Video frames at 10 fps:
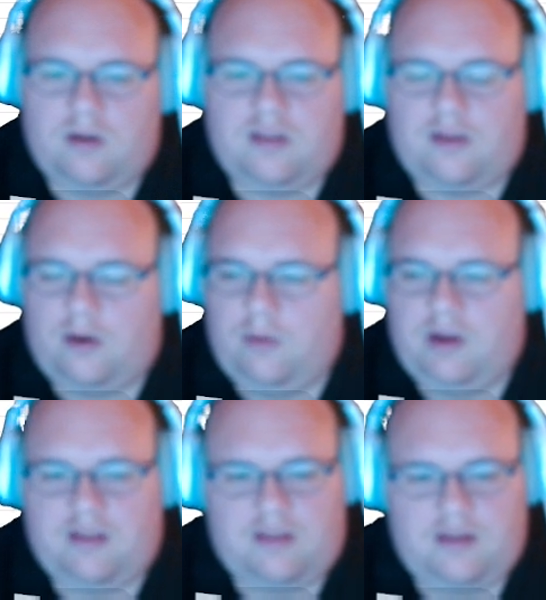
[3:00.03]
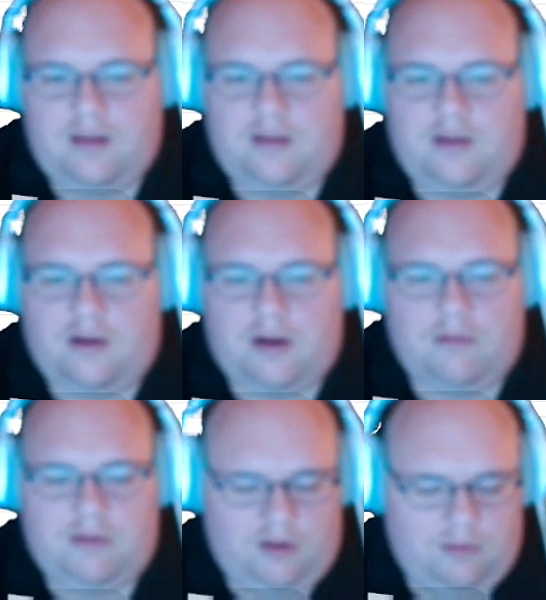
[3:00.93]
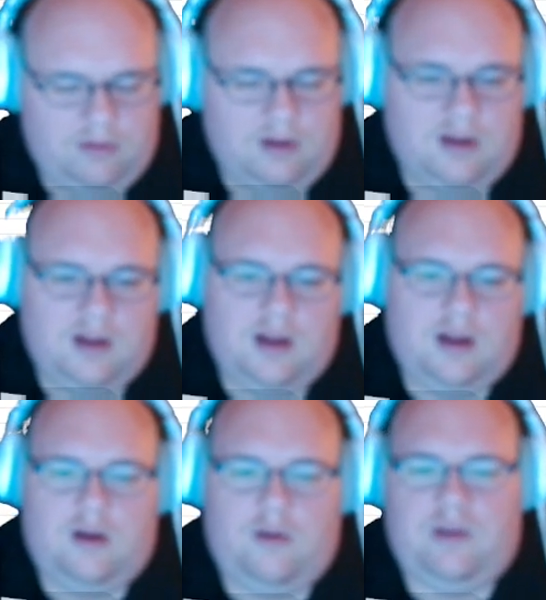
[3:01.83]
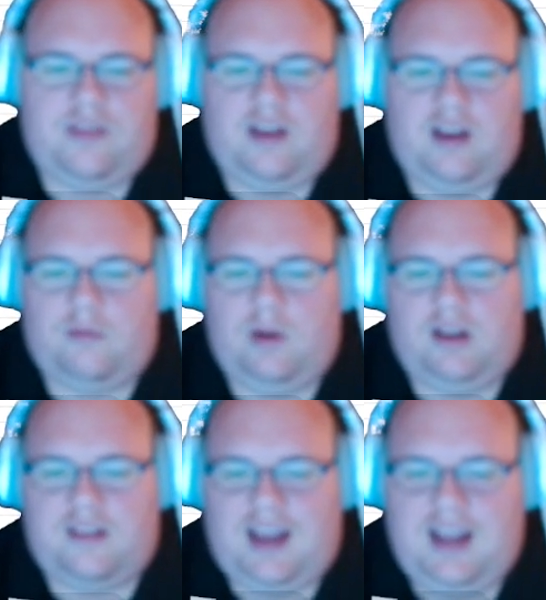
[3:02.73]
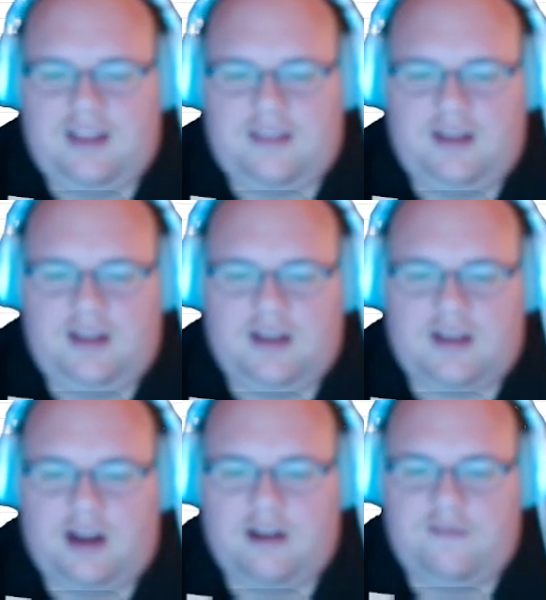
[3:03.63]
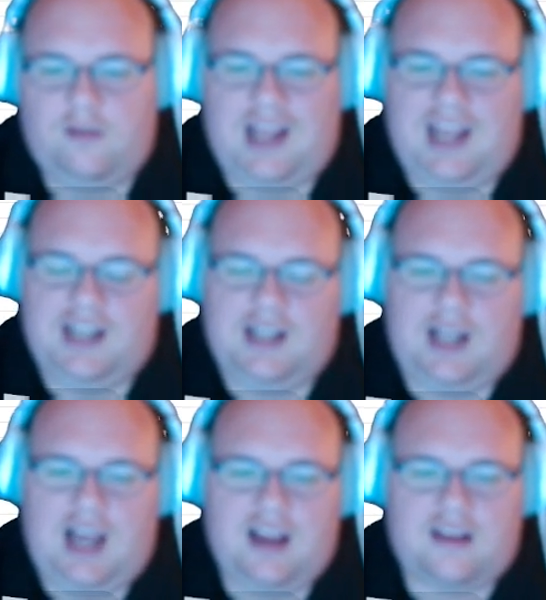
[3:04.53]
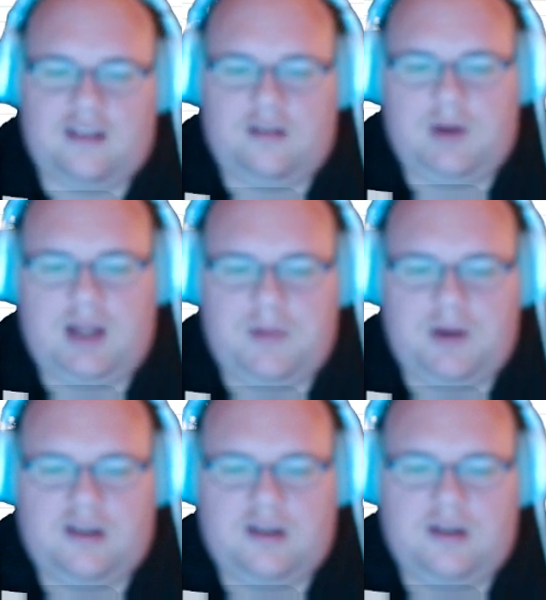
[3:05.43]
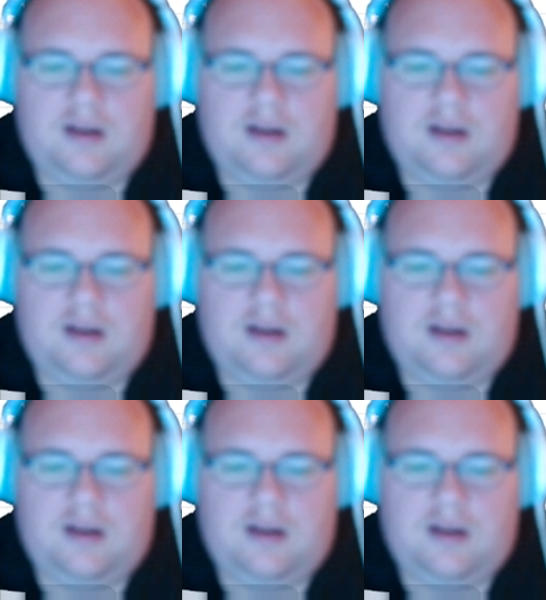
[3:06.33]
always your go-to, with as well as hasty, careful, and lax, in my opinion.